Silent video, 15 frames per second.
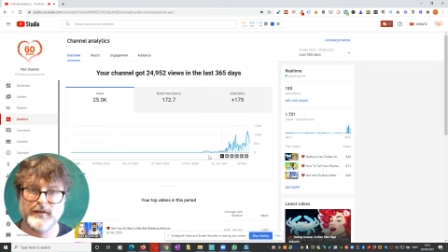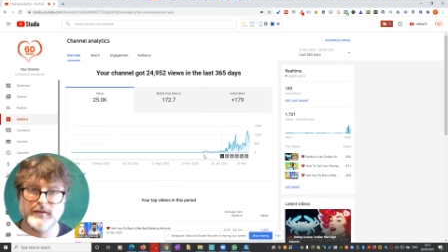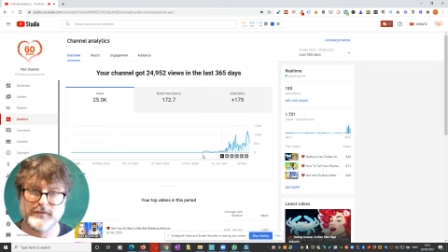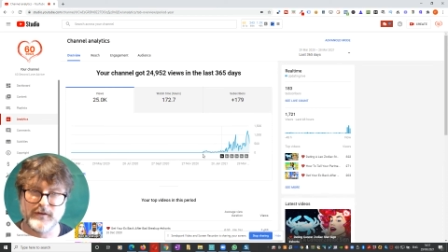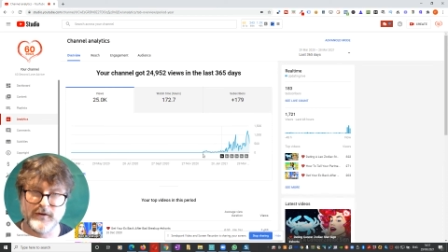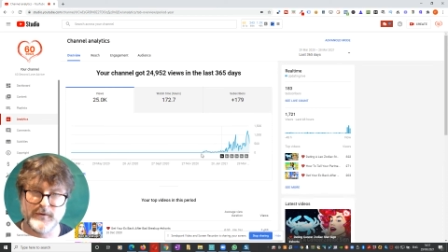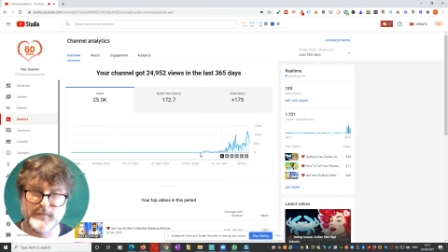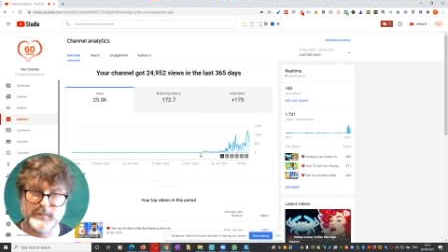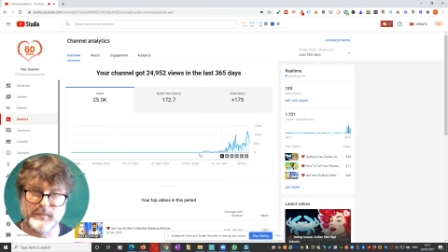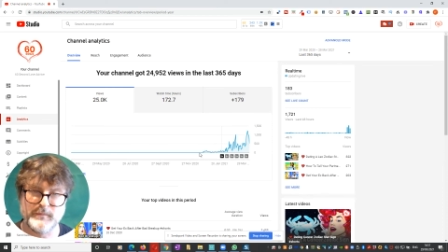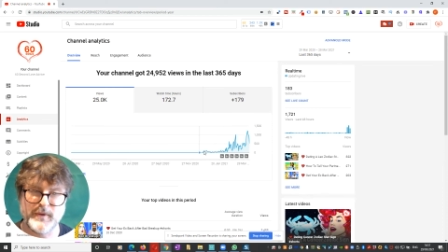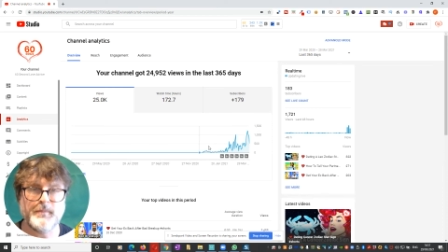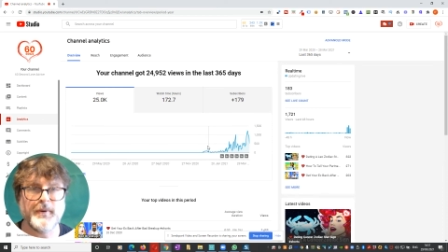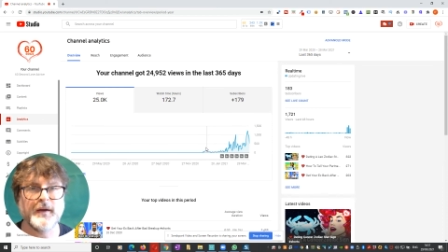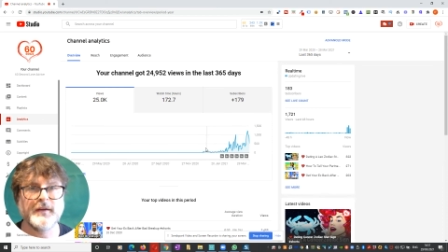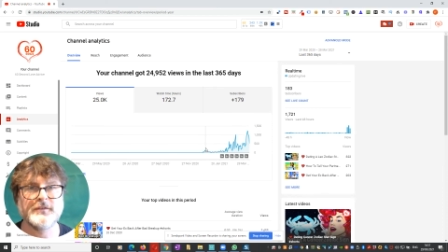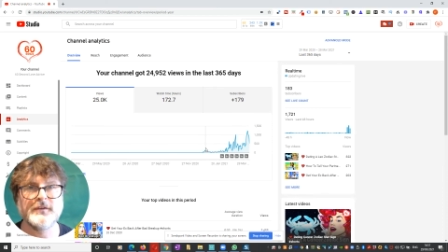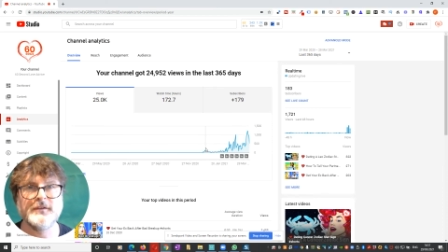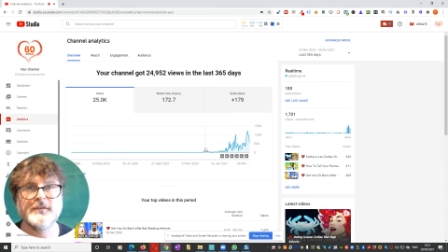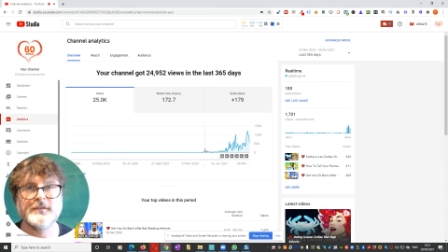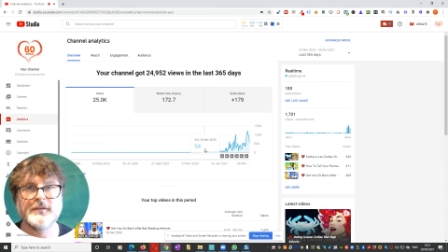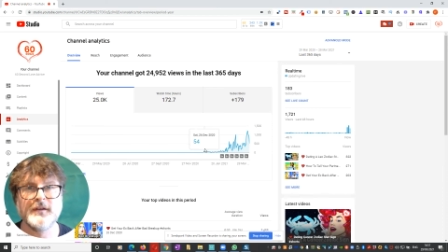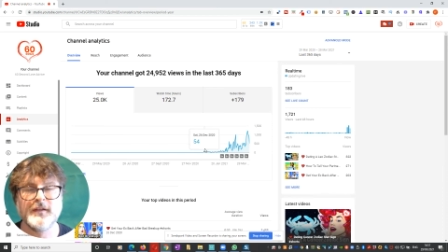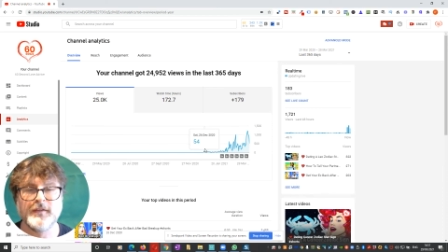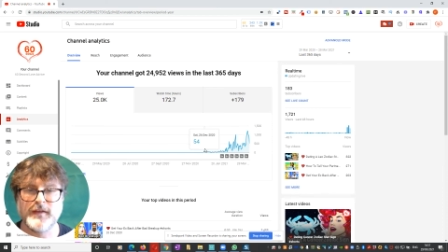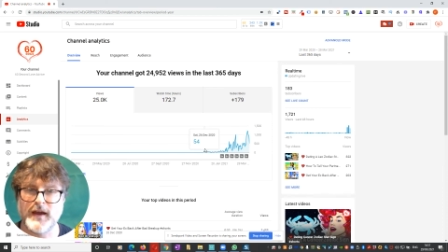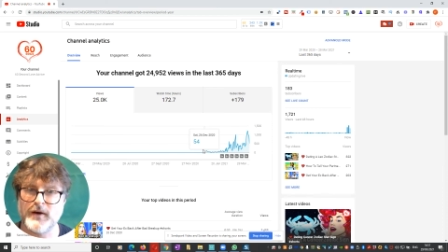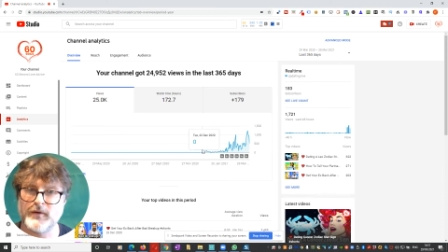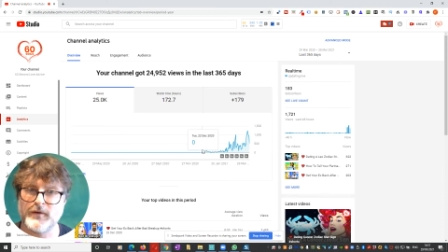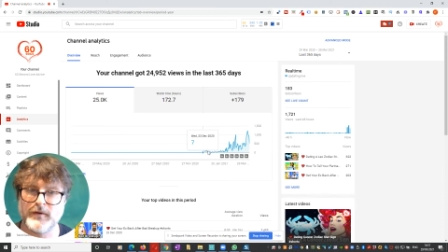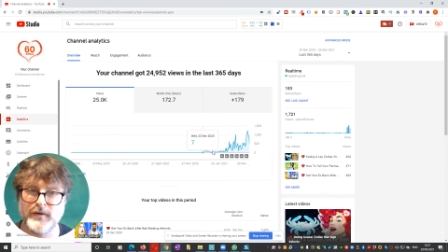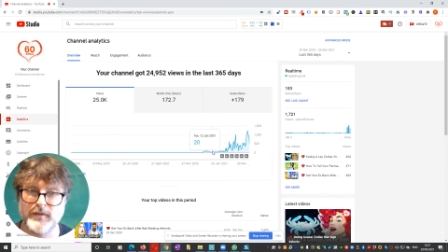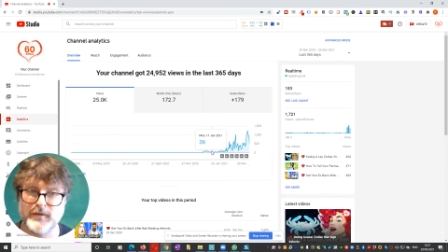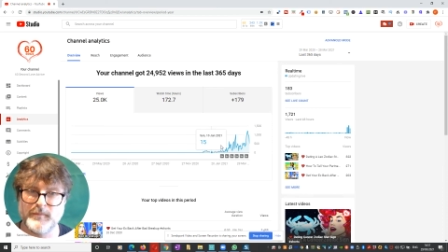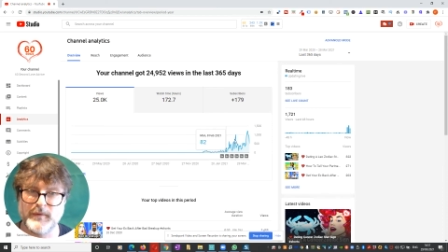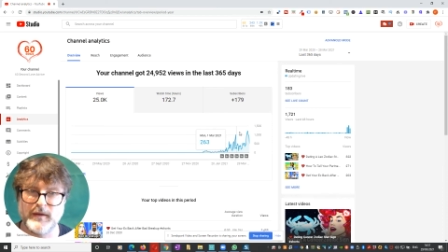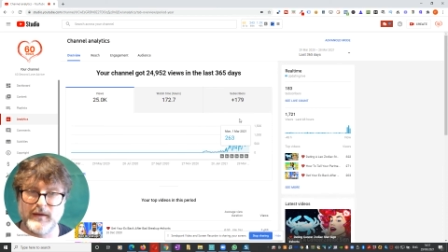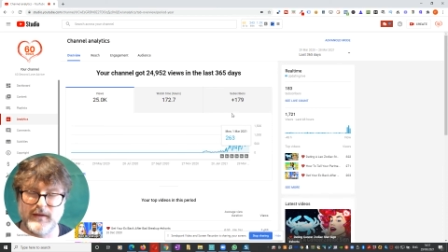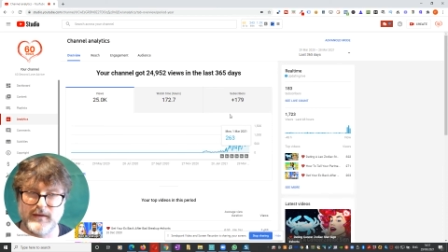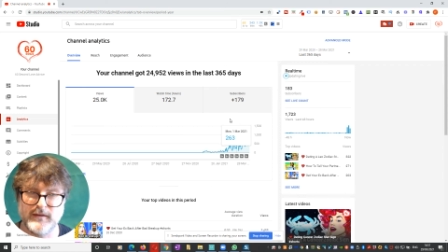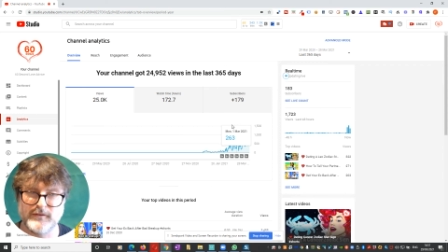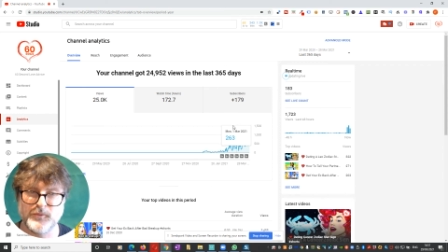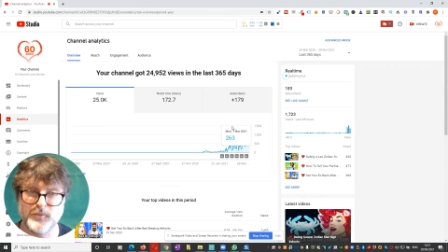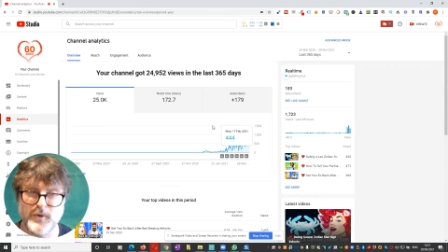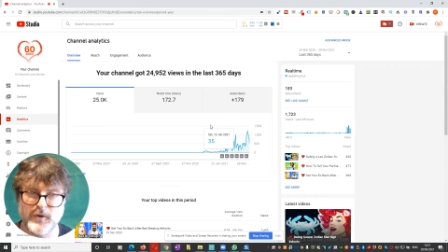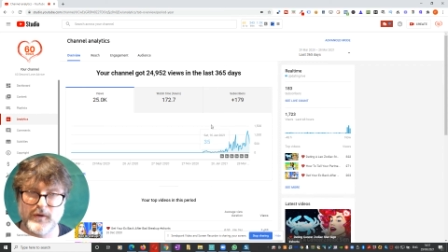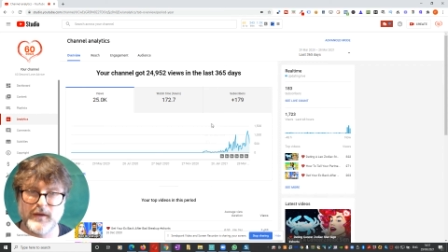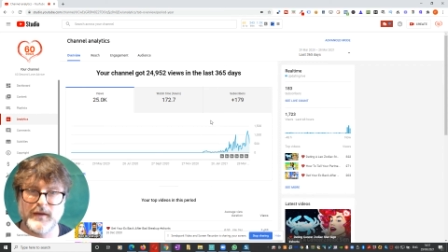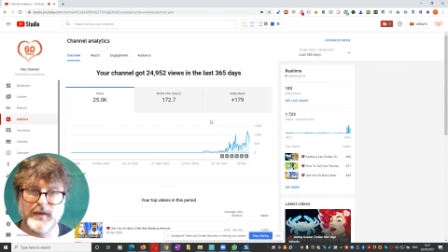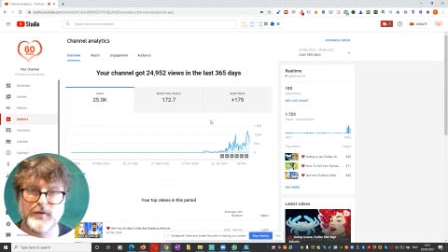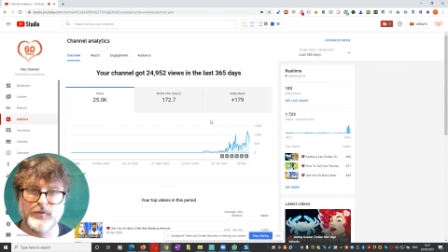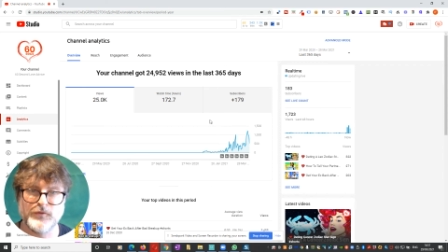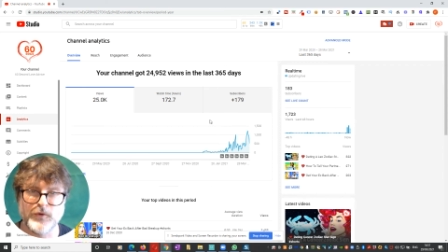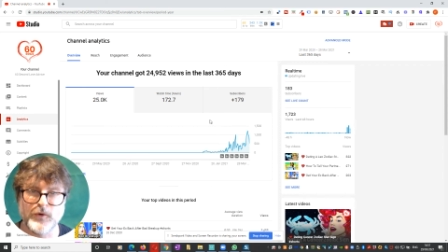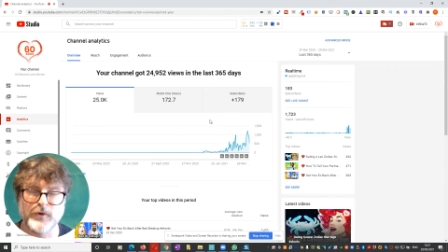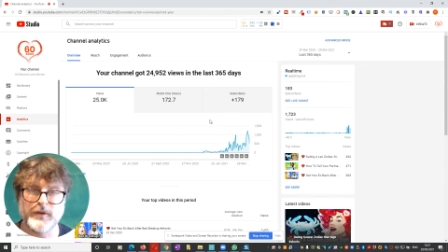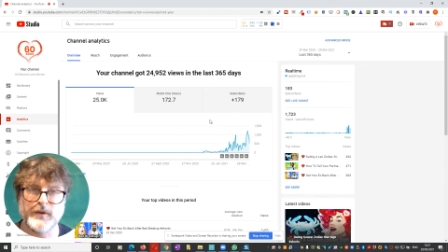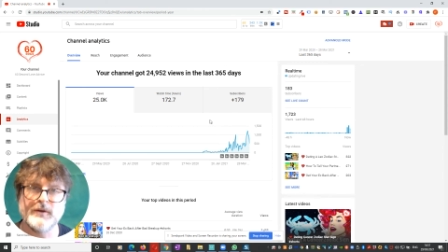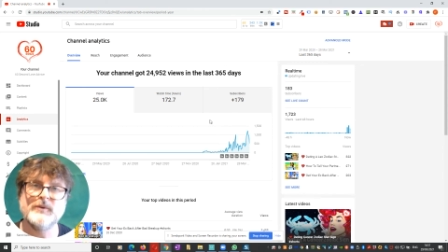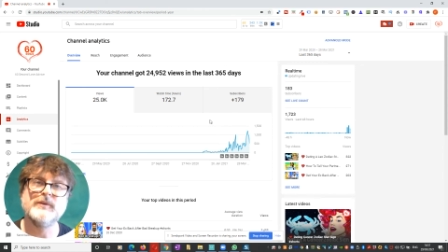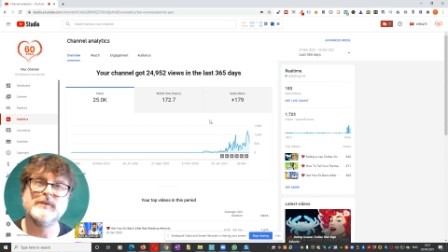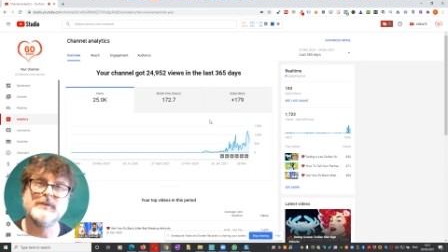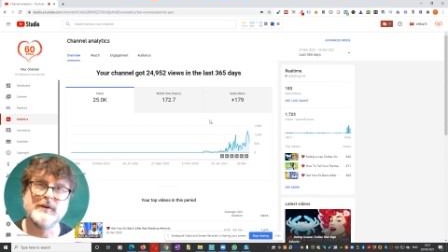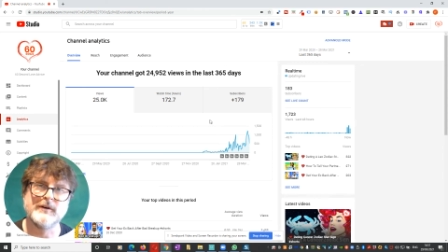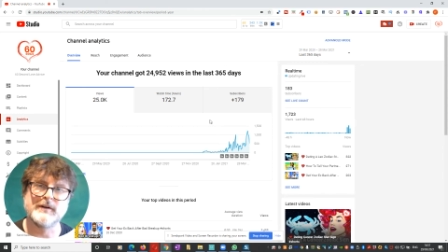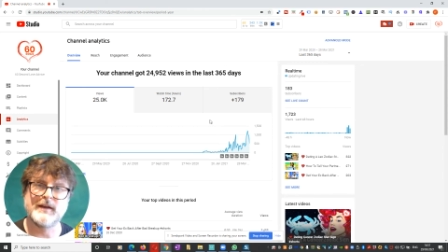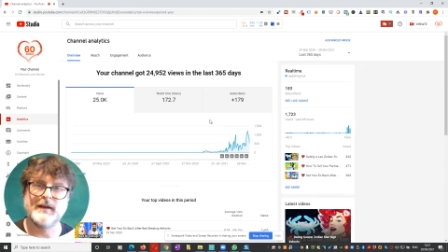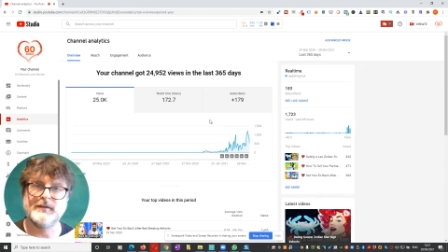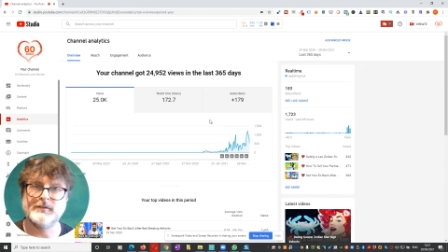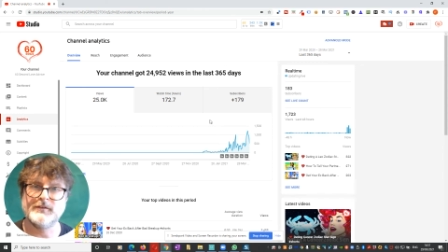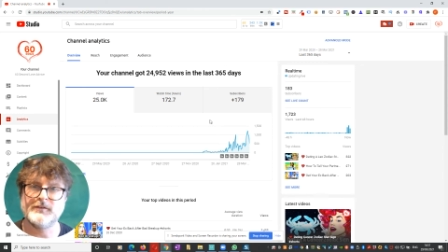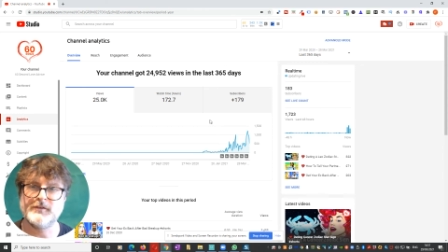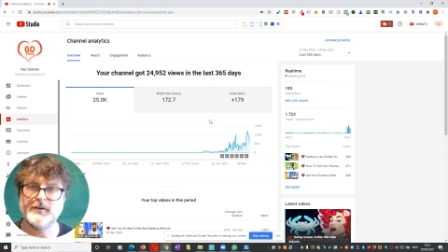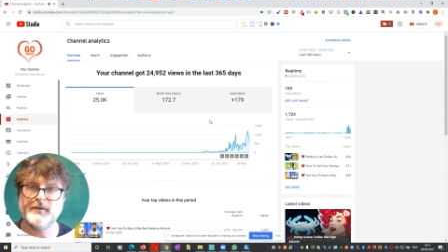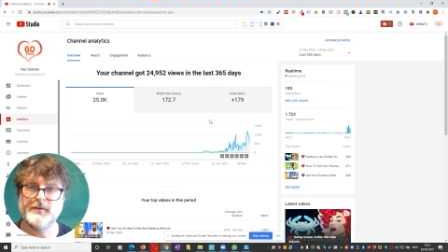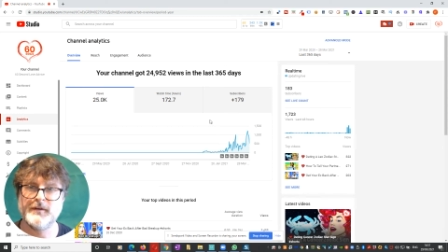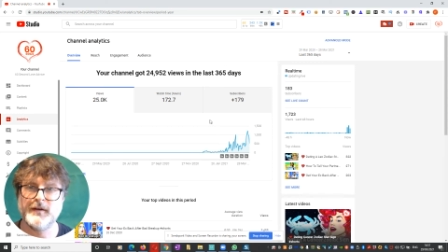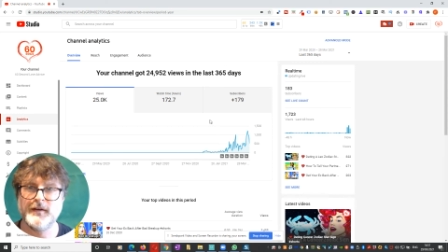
So be patient. The algorithm is working for you, not against you.